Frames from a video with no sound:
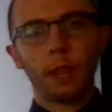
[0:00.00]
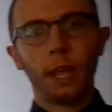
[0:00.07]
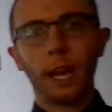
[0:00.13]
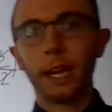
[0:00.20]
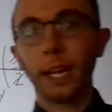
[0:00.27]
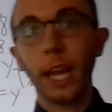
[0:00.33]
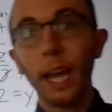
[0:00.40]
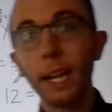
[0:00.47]

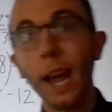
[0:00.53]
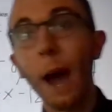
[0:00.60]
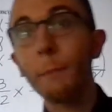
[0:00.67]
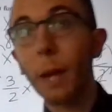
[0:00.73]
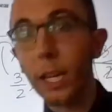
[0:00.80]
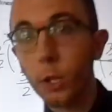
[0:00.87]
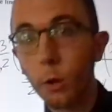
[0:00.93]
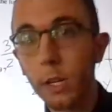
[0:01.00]
And again, I'm
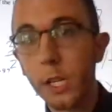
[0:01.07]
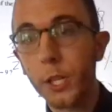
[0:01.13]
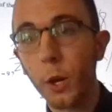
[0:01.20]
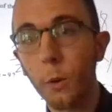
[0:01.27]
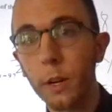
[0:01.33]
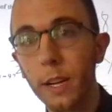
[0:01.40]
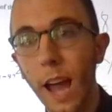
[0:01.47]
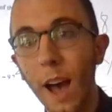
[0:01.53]
not going to
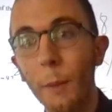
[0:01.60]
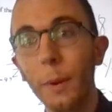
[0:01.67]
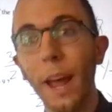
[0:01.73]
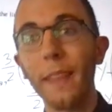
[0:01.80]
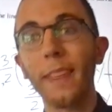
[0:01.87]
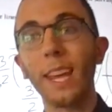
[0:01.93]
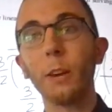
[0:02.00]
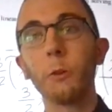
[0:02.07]
show it now, but I
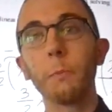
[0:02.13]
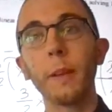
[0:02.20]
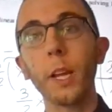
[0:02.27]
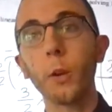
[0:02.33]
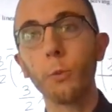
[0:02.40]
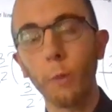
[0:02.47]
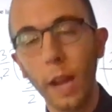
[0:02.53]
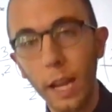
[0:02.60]
think it would be
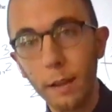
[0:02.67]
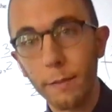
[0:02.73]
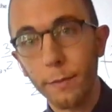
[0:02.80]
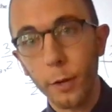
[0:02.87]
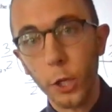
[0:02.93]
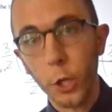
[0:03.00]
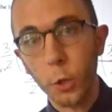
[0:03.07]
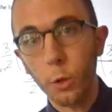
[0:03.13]
great
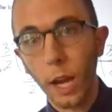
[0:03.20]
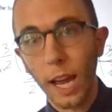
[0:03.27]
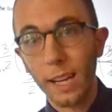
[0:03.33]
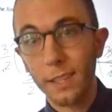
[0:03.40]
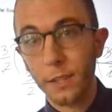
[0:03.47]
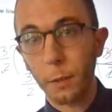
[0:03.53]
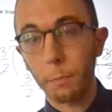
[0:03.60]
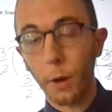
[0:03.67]
for you
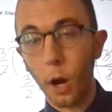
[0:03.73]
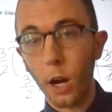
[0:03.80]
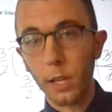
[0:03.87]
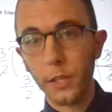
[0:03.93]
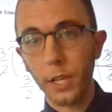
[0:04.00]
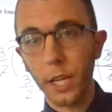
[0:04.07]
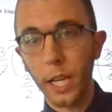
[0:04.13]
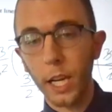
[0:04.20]
guys to
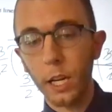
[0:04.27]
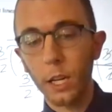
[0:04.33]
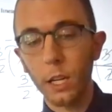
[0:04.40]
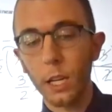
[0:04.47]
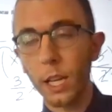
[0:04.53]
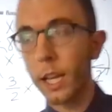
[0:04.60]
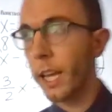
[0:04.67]
pause it here